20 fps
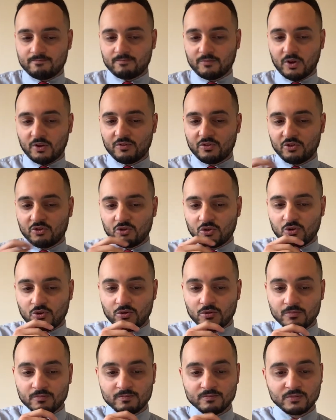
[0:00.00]
of the door,
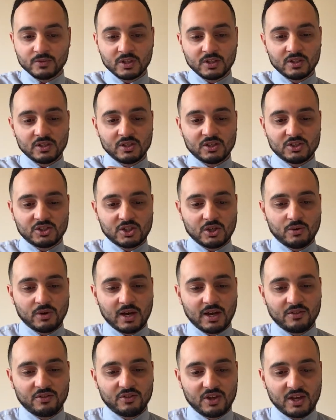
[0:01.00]
he still
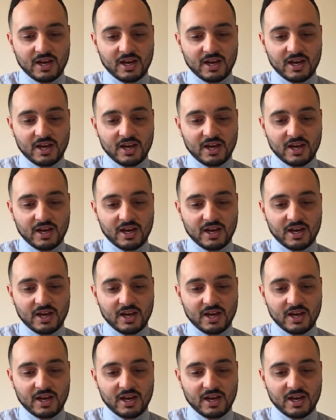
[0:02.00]
had the